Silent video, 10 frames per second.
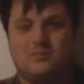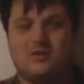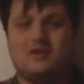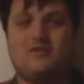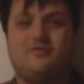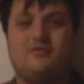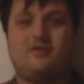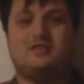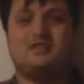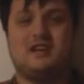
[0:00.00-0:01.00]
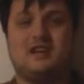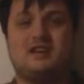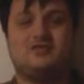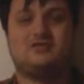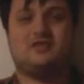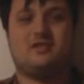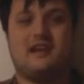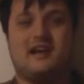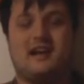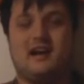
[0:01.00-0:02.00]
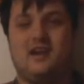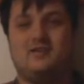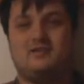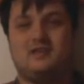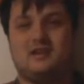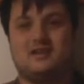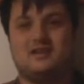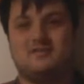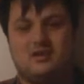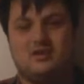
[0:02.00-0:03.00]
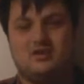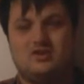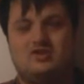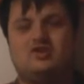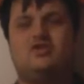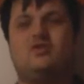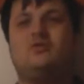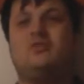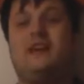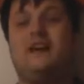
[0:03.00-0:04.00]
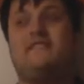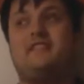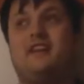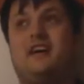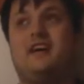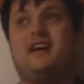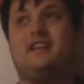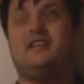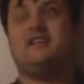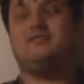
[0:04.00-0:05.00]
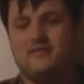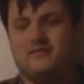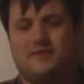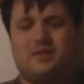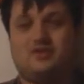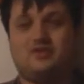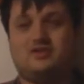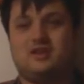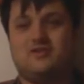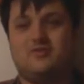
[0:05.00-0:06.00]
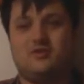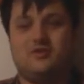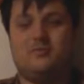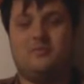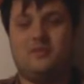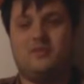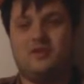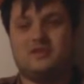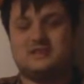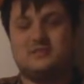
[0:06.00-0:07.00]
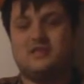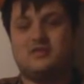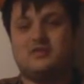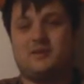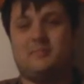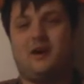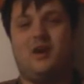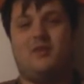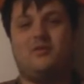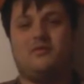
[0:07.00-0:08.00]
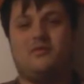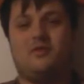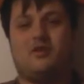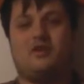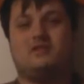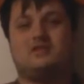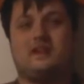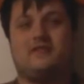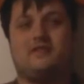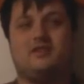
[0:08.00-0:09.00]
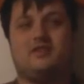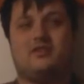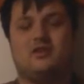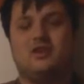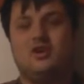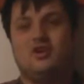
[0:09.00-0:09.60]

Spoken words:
But that first dinosaur they encountered should have died with just a few bullets. I mean, those are powerful guns after all.